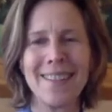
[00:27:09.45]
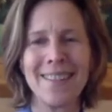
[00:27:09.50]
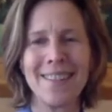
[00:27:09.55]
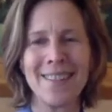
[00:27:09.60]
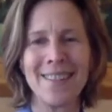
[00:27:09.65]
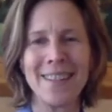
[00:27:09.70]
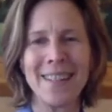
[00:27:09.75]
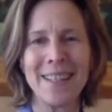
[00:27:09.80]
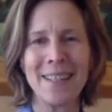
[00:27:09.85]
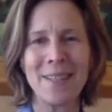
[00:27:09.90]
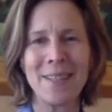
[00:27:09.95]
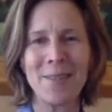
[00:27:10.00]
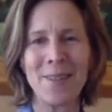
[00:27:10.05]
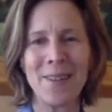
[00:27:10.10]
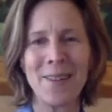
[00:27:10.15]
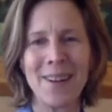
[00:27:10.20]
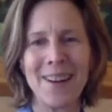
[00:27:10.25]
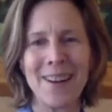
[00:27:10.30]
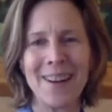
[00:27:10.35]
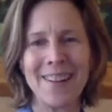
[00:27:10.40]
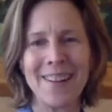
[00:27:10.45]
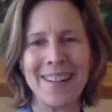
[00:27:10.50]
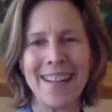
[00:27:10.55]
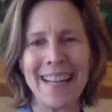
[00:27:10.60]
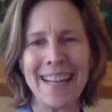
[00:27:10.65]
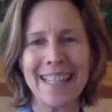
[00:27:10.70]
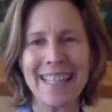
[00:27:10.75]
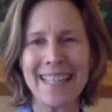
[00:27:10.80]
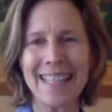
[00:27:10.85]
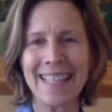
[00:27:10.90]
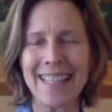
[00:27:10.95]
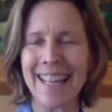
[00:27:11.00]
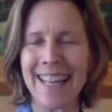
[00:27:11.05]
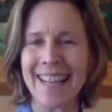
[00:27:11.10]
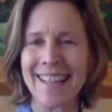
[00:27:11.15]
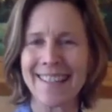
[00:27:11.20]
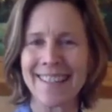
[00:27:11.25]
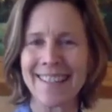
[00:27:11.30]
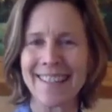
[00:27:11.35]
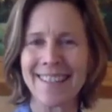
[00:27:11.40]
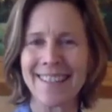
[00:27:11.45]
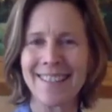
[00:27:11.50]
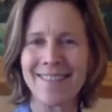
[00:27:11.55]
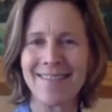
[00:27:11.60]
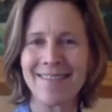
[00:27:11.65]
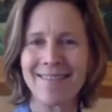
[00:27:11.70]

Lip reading: Join us for our next lesson.